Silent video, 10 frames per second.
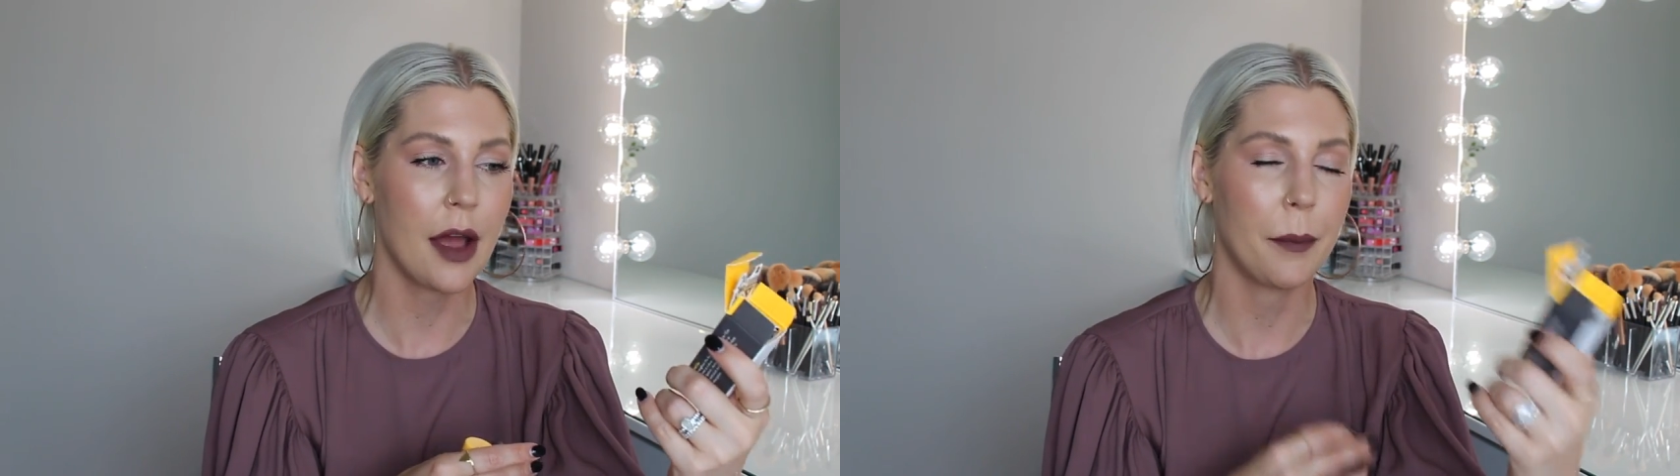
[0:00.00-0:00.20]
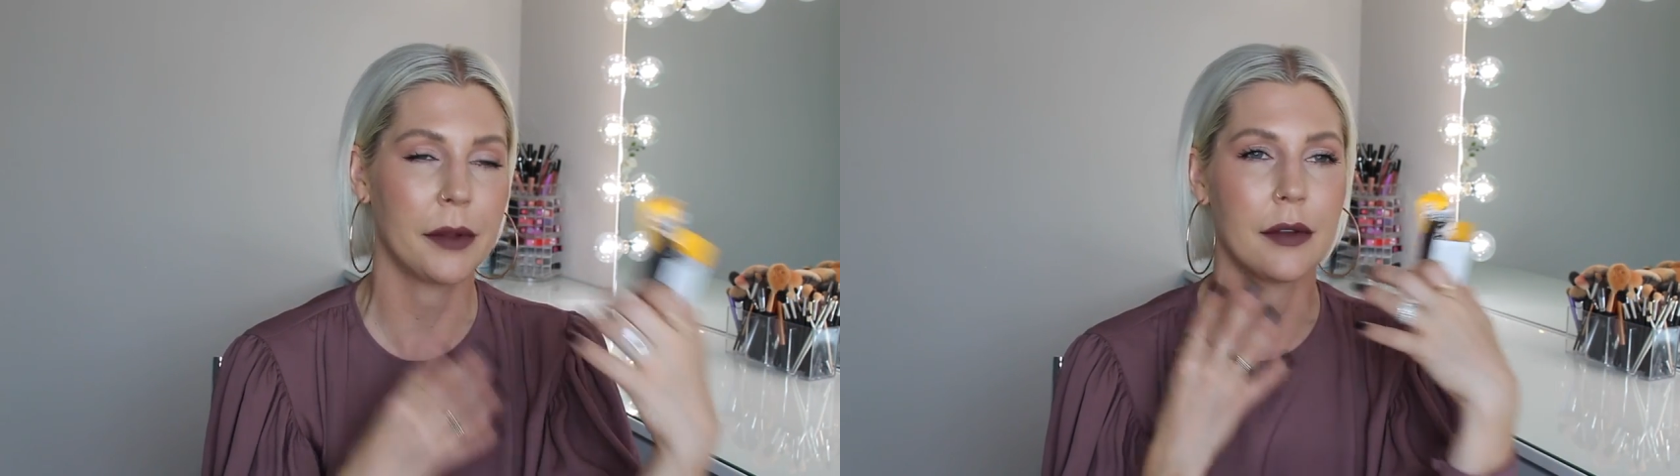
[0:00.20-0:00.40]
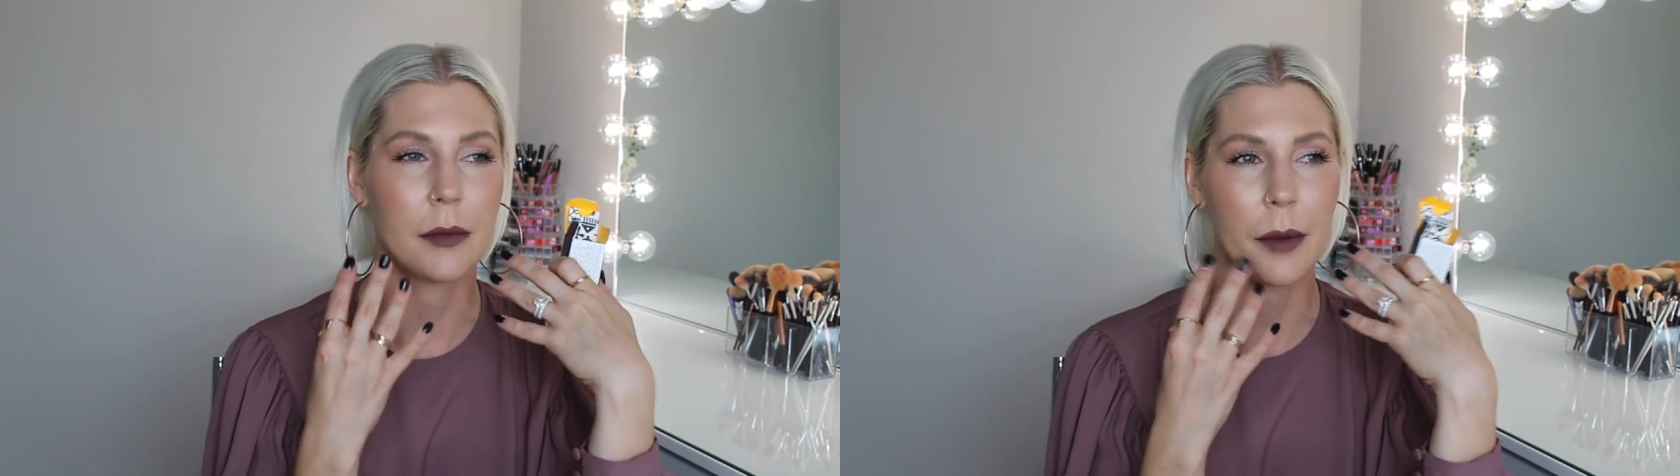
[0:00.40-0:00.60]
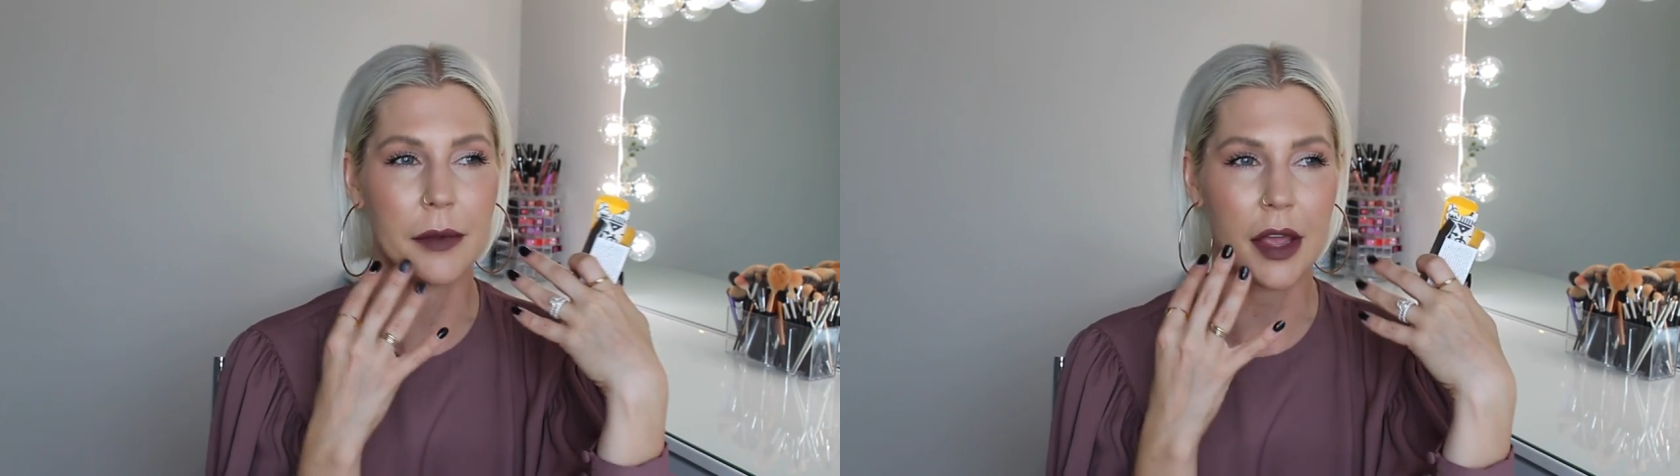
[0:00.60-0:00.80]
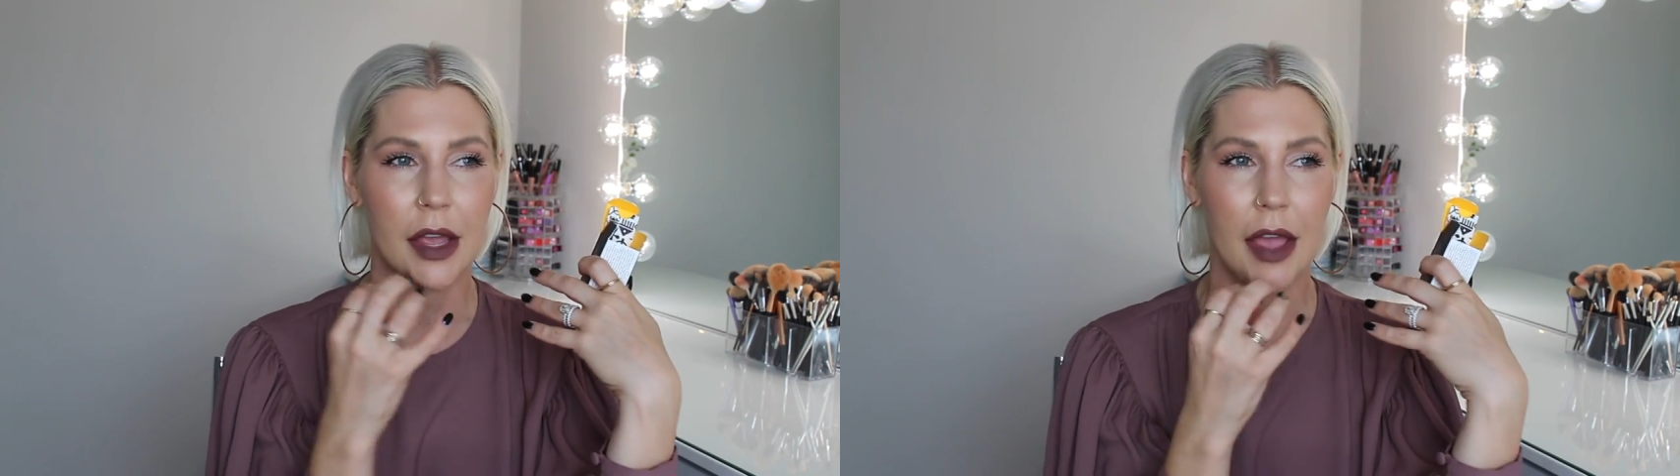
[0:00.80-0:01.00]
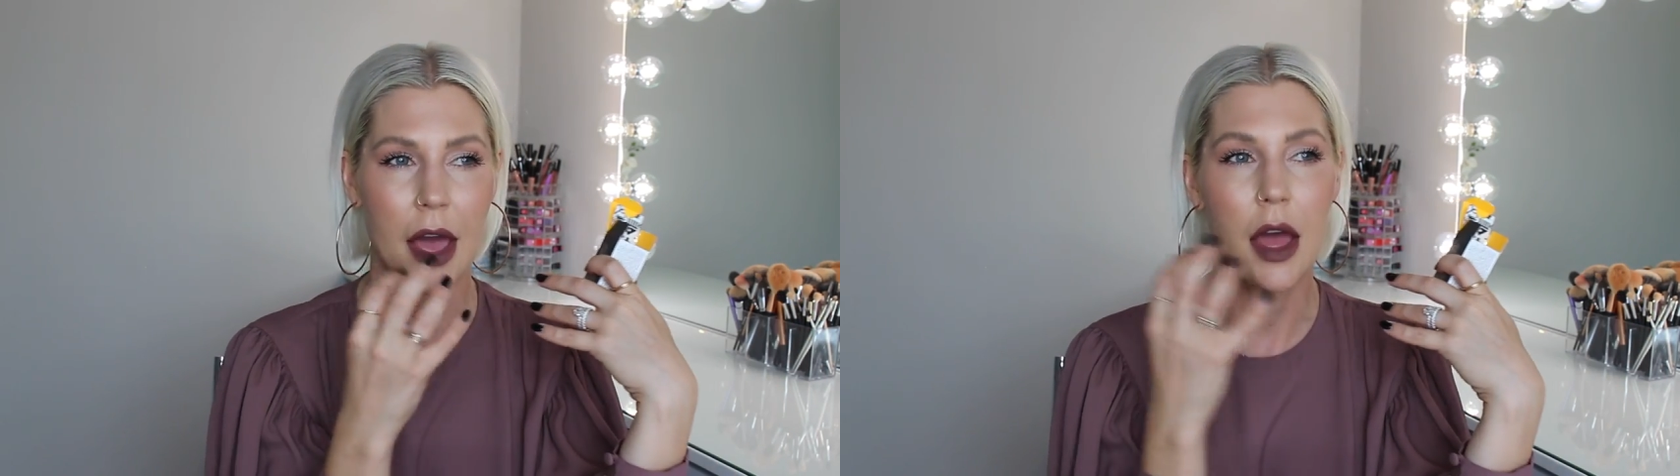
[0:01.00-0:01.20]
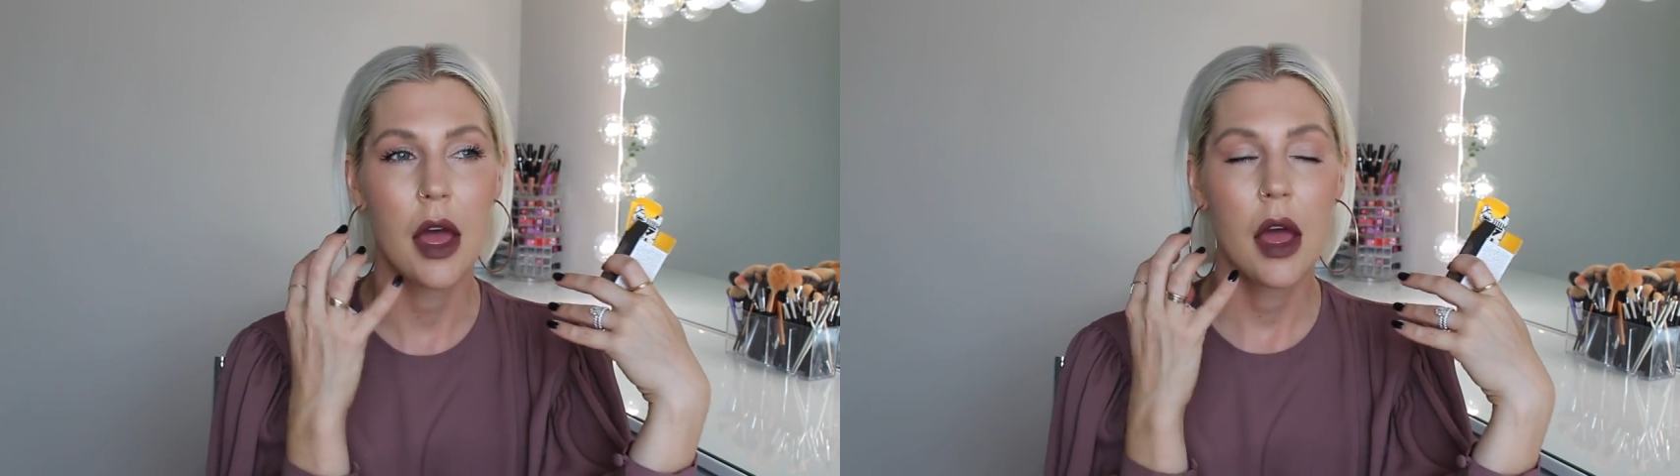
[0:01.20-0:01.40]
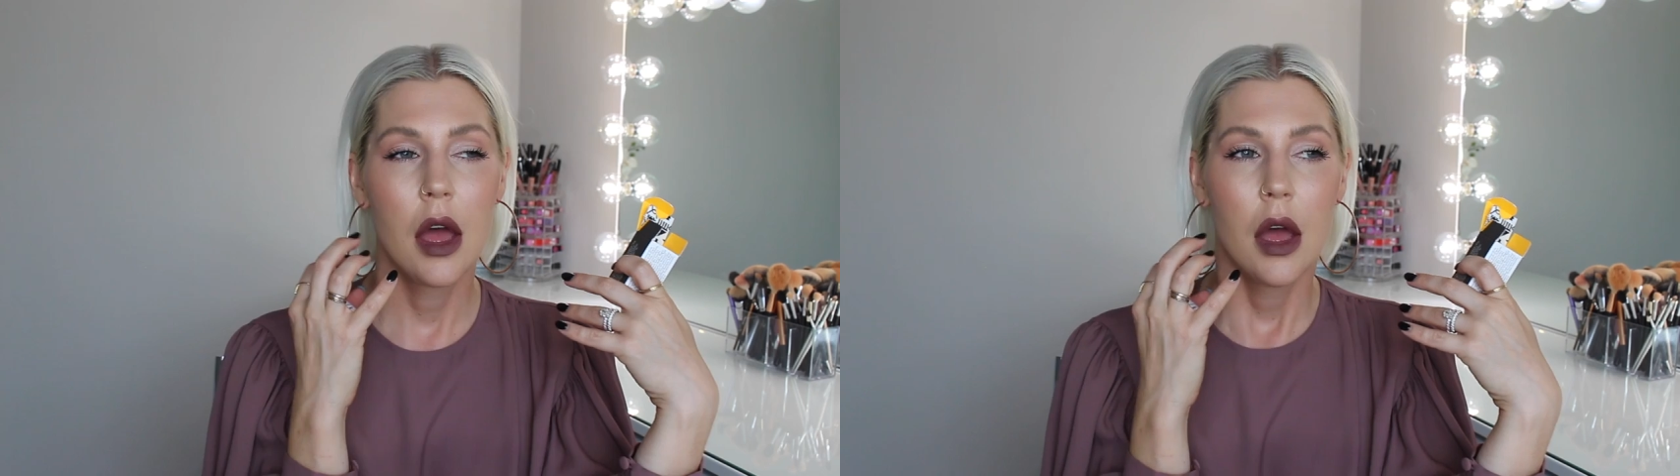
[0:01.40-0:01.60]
yet, but sometimes I can get